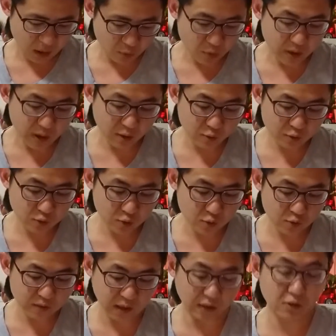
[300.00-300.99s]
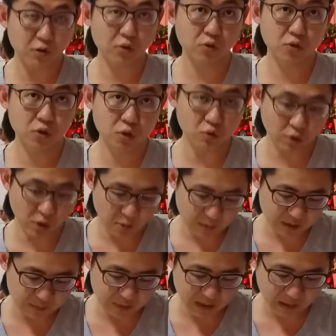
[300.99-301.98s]
We can also use technology to help
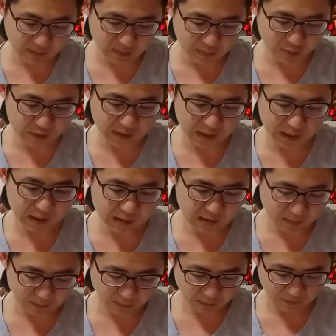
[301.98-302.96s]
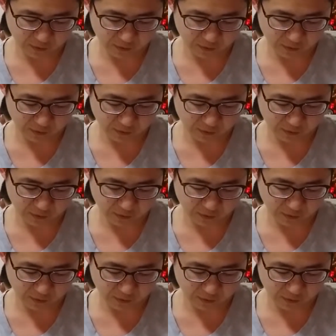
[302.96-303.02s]
us speed up the process.